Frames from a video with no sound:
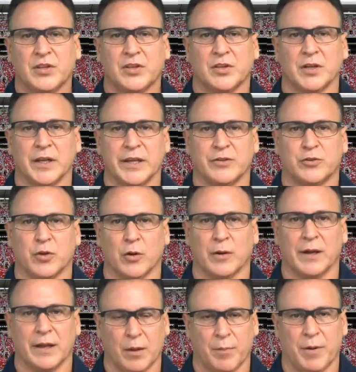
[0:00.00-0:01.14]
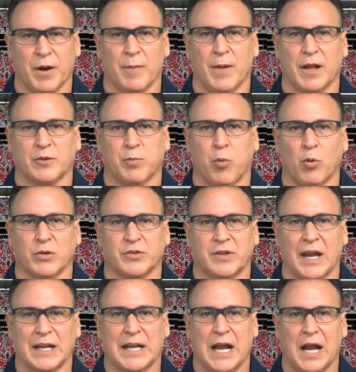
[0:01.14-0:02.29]
This is Lee Sterling of
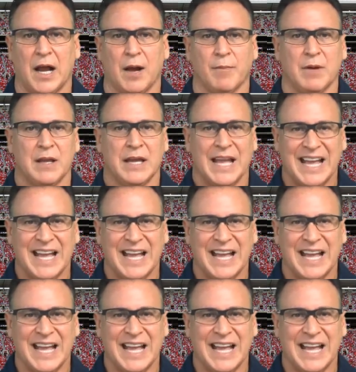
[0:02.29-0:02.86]
ParamountSports.com,